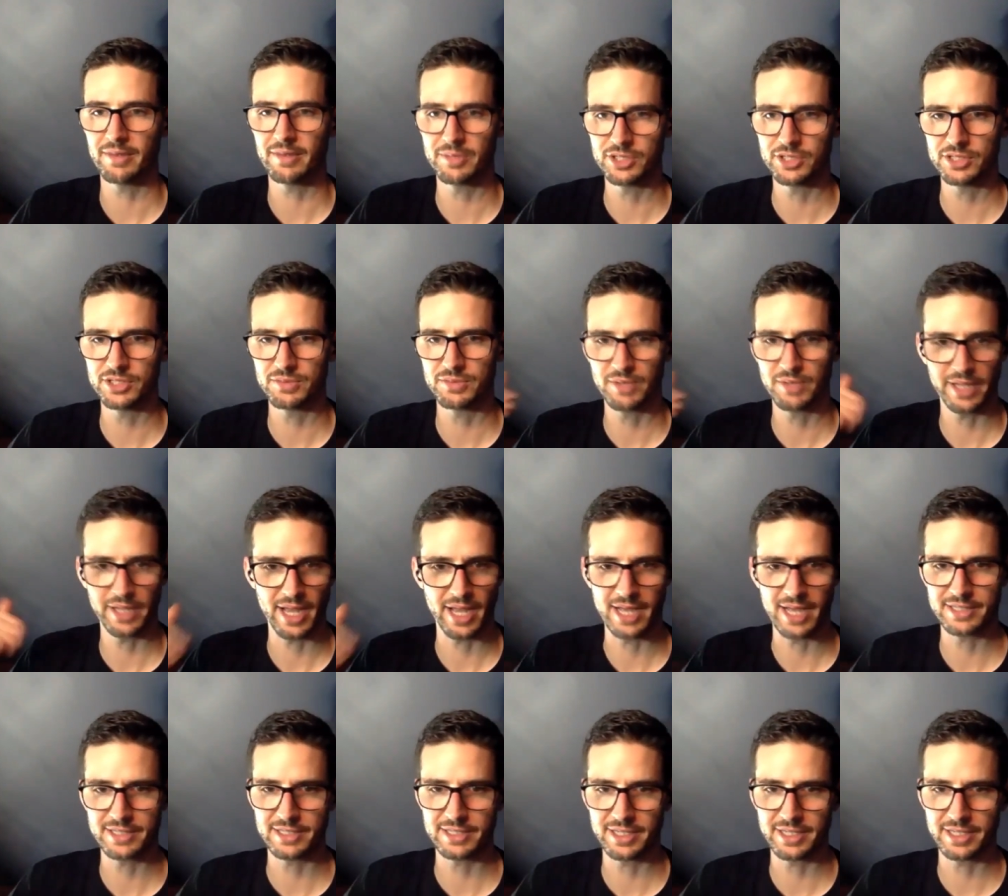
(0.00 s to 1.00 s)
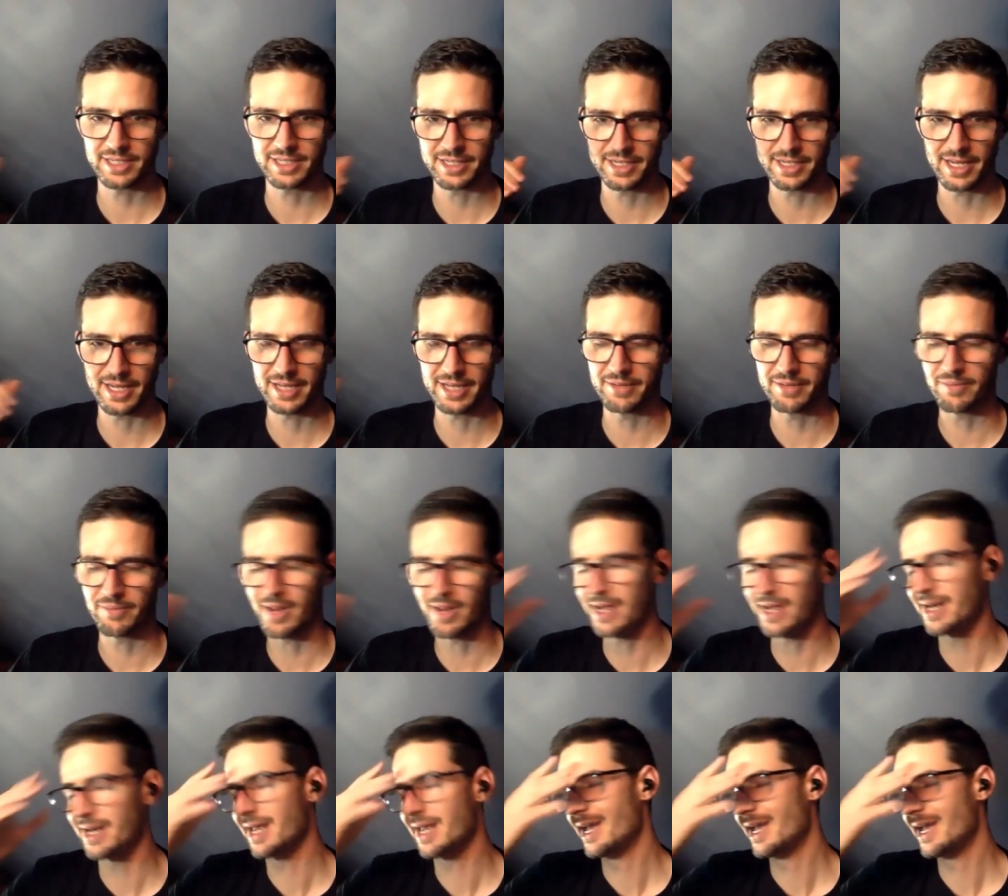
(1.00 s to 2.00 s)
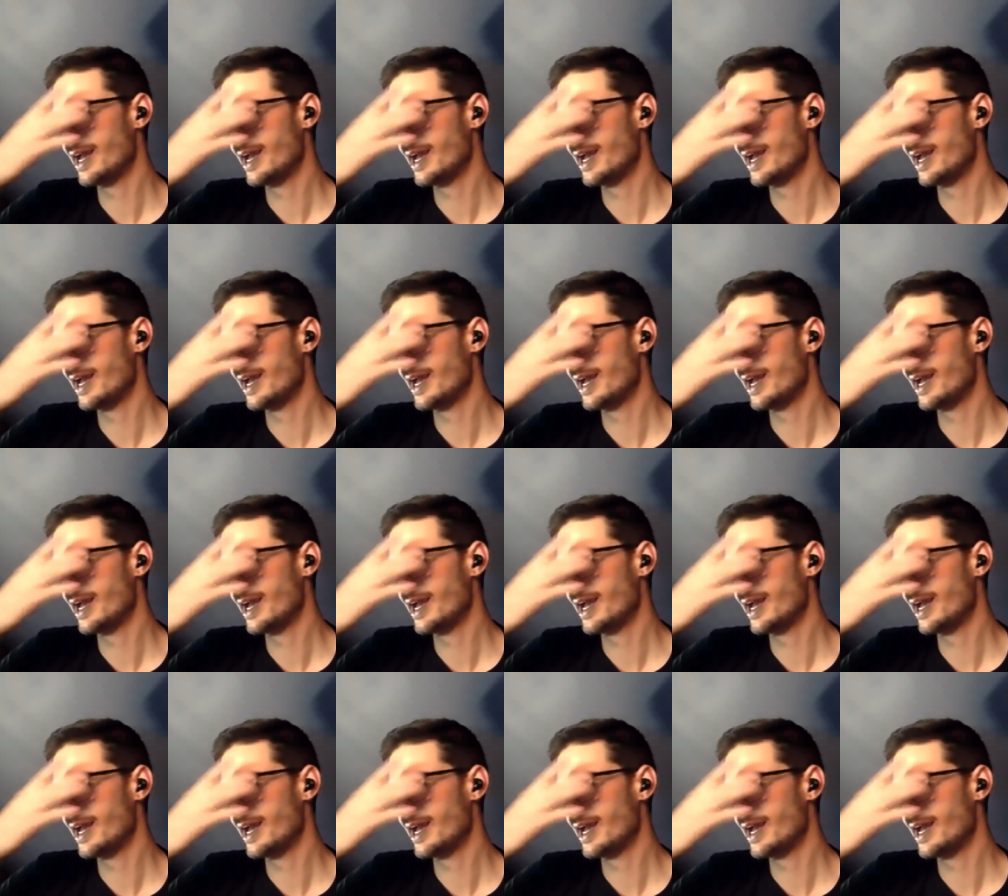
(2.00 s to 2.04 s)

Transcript: I mean, she's really isolated and hidden, right?